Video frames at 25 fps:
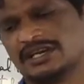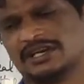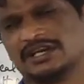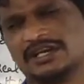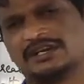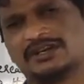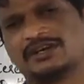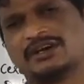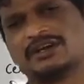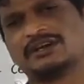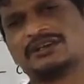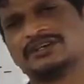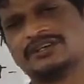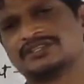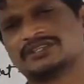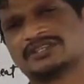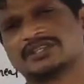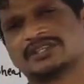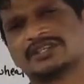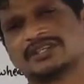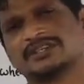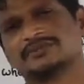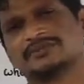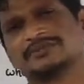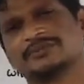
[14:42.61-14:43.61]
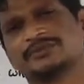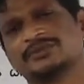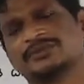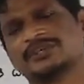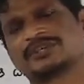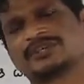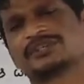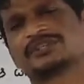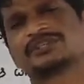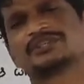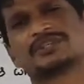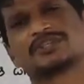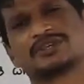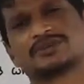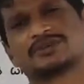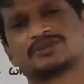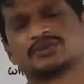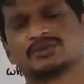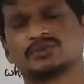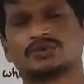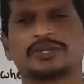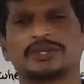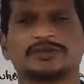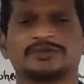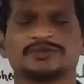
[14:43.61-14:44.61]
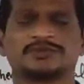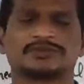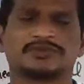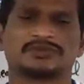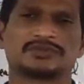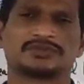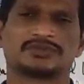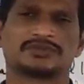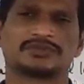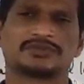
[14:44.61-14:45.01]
I already said mutations are two types.